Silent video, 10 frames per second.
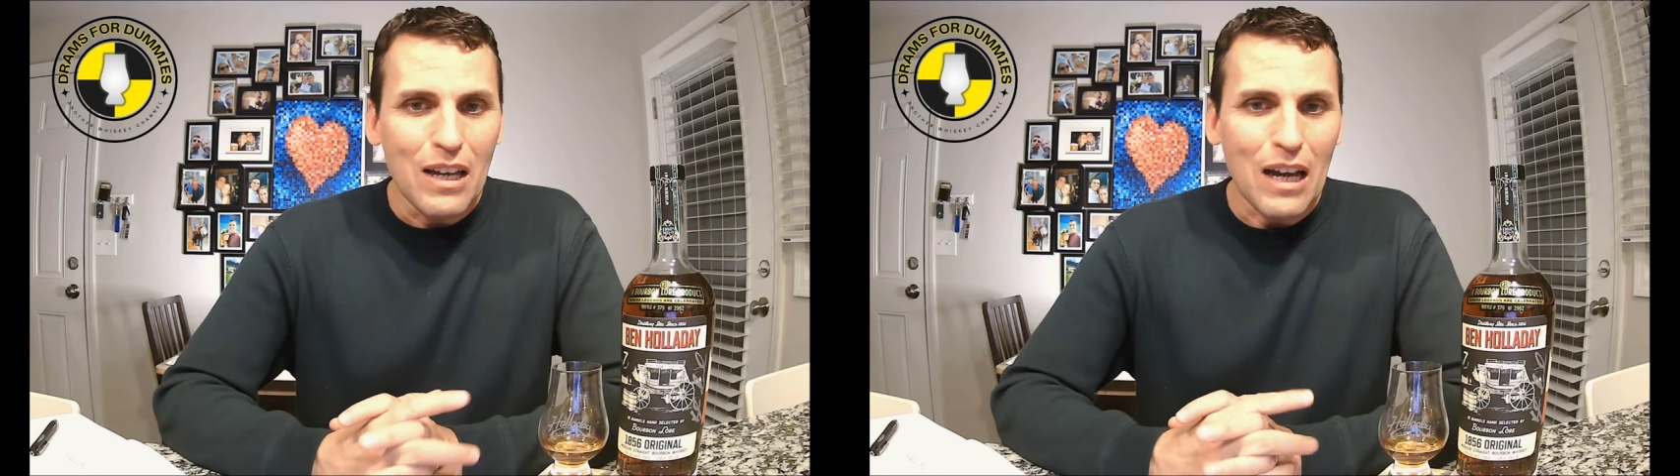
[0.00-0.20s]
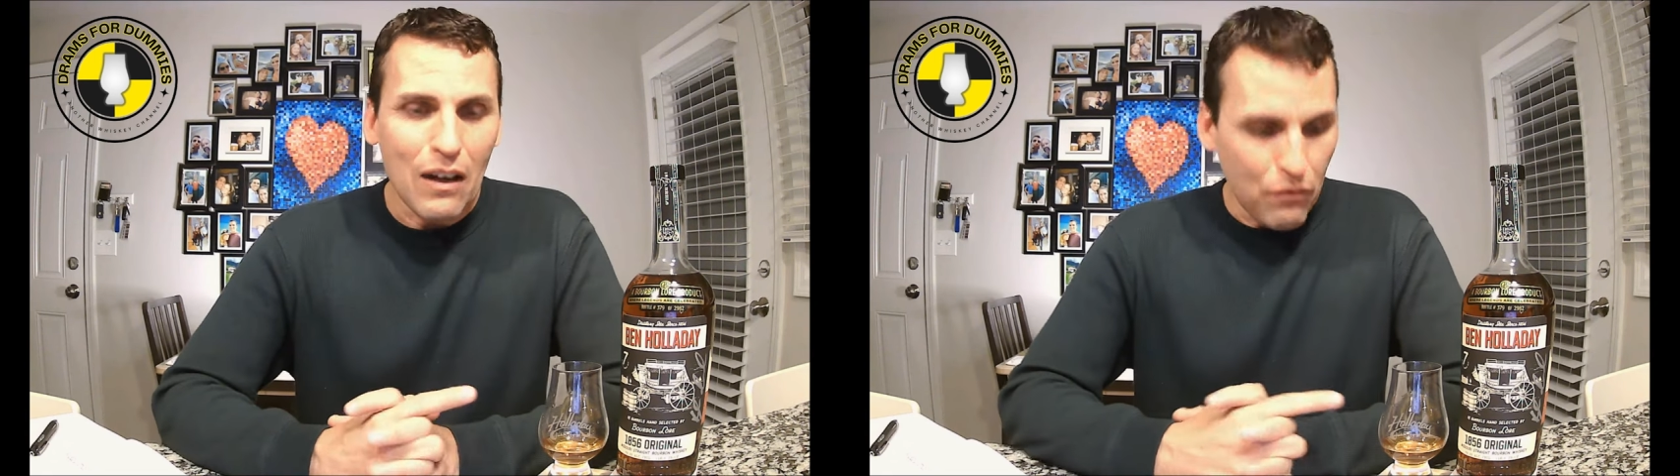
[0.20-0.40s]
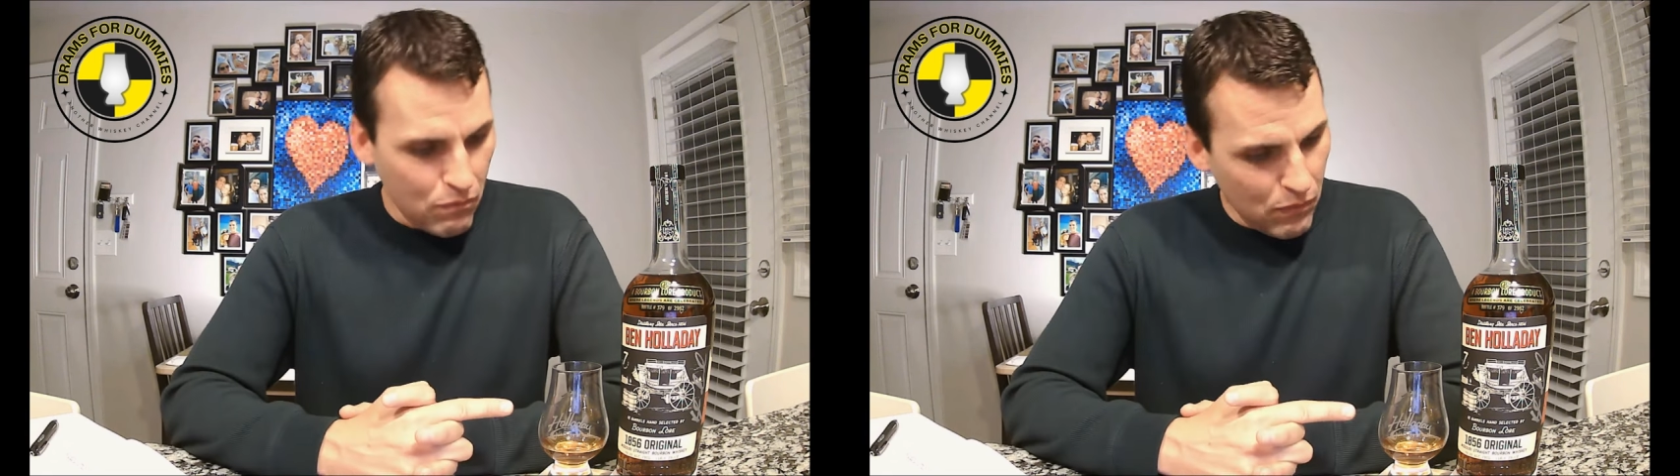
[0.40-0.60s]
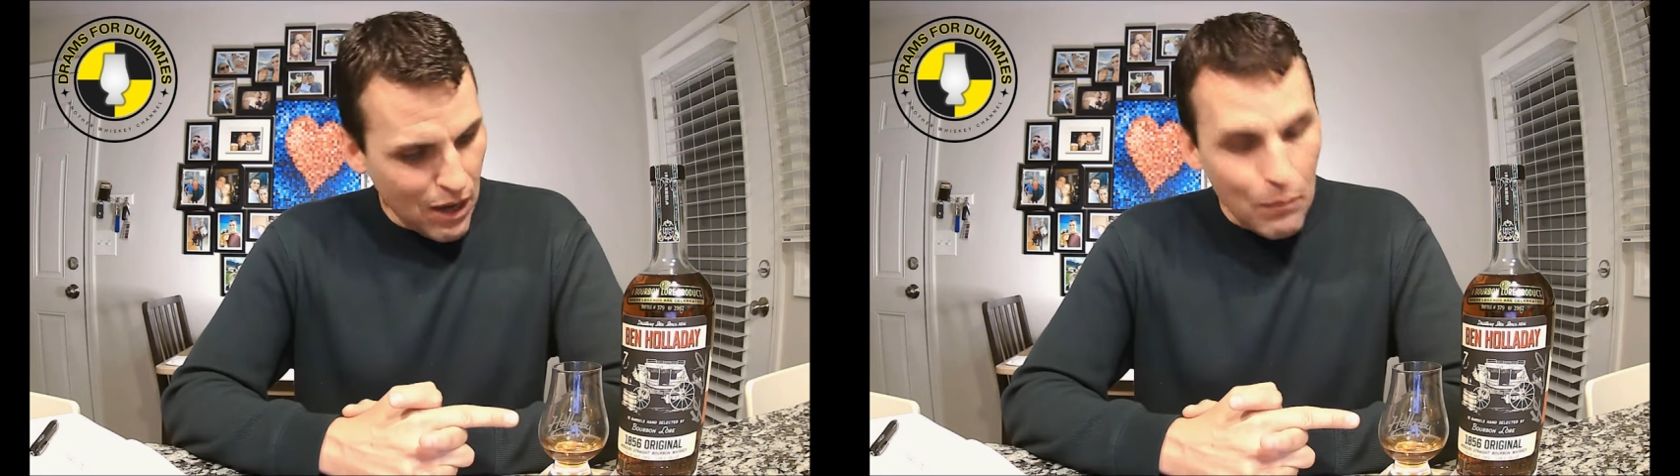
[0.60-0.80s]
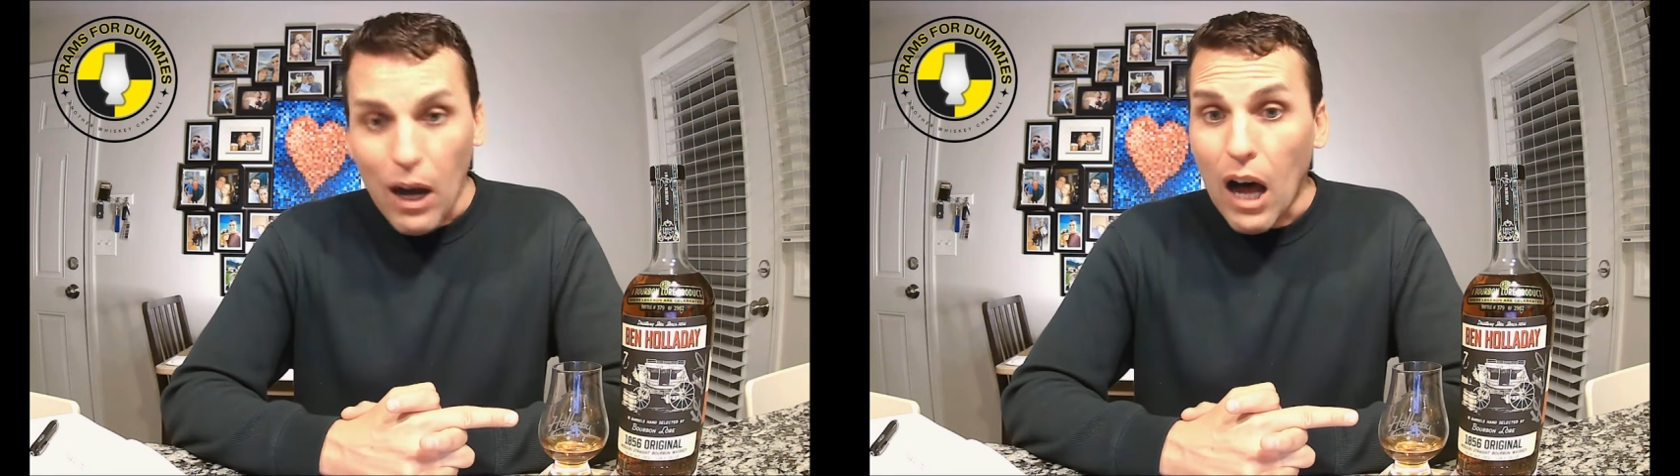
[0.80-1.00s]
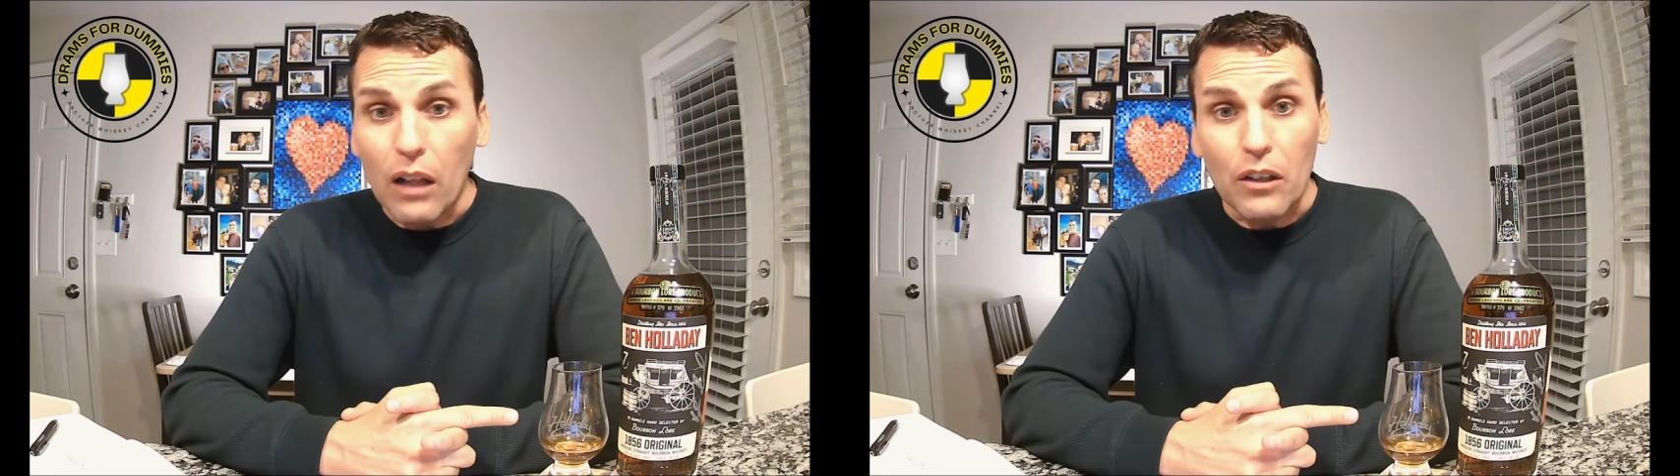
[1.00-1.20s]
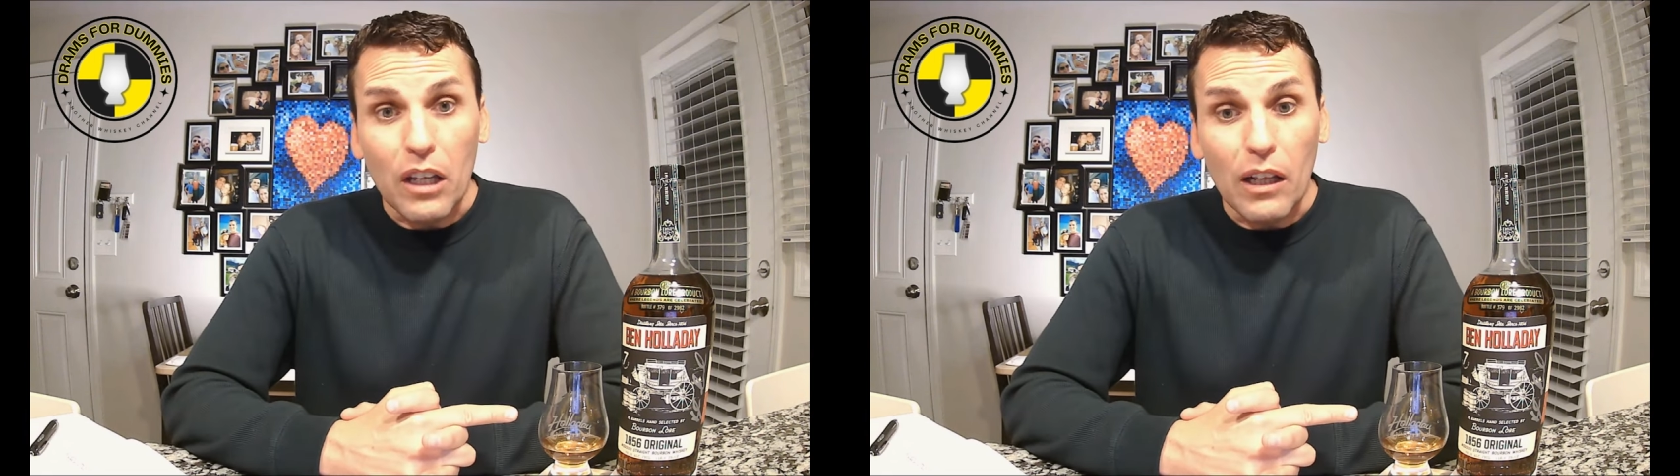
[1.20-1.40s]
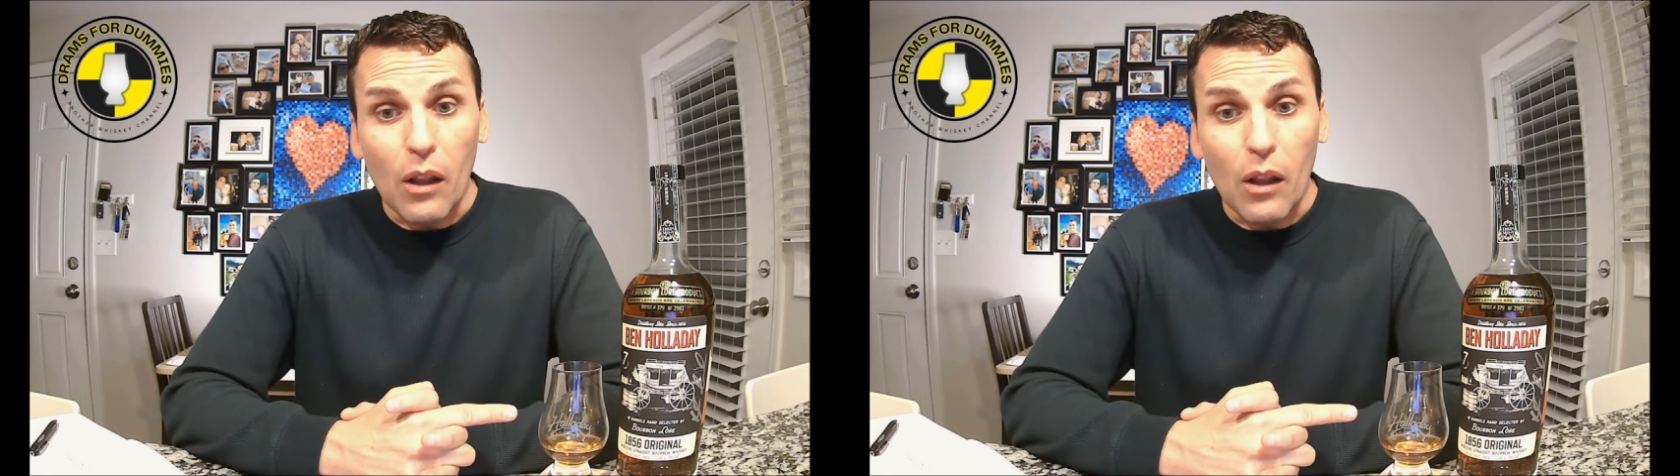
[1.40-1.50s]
I've got my Holladay